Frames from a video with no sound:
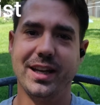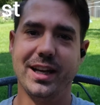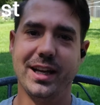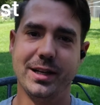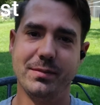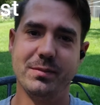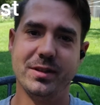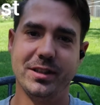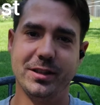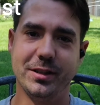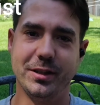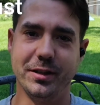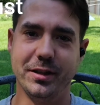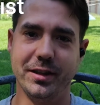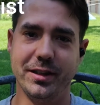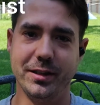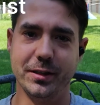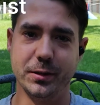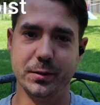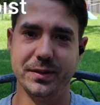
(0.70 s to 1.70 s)
I'm the lawn
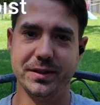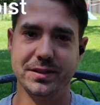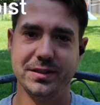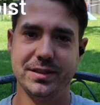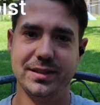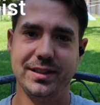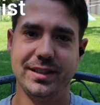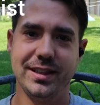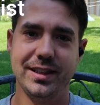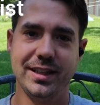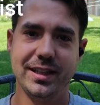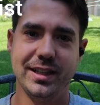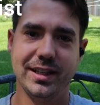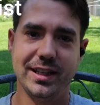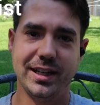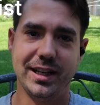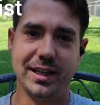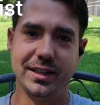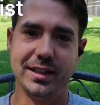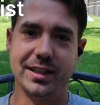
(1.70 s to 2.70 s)
therapist.
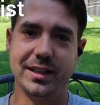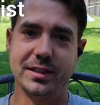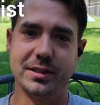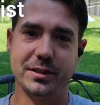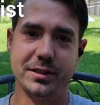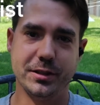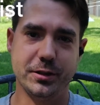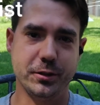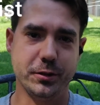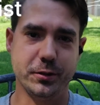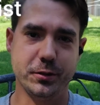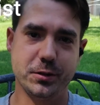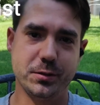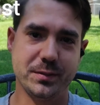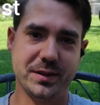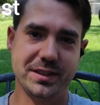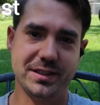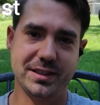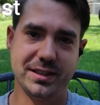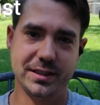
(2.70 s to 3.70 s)
I'd like to introduce
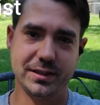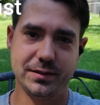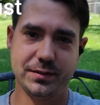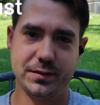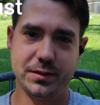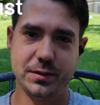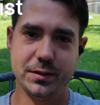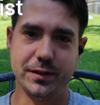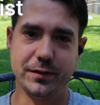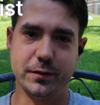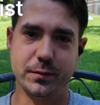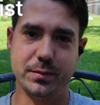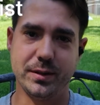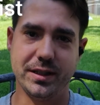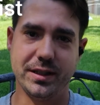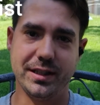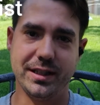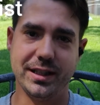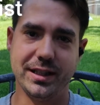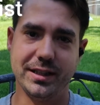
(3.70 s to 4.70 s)
myself to
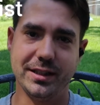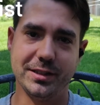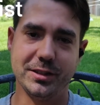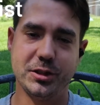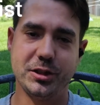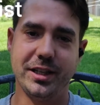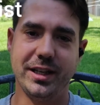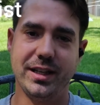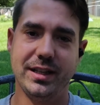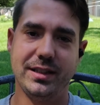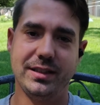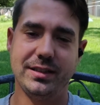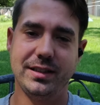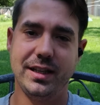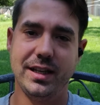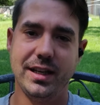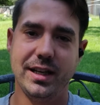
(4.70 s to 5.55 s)
everybody on this channel.